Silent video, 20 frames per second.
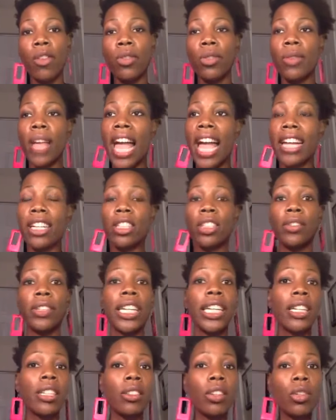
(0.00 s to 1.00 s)
who had
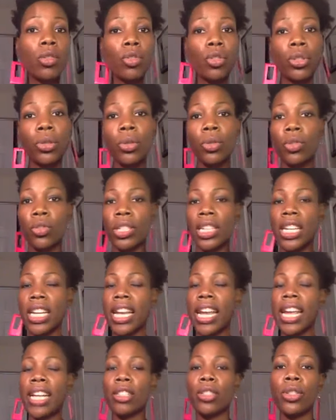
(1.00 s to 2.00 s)
3 adult children,
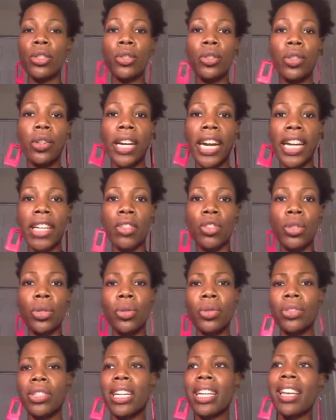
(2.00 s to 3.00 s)
he had 2
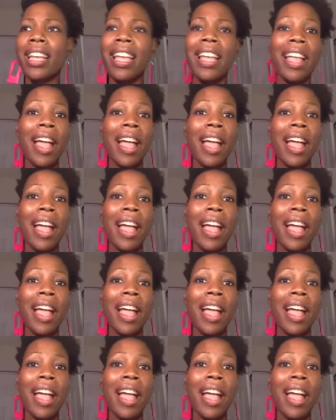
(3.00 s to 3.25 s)
grandchildren.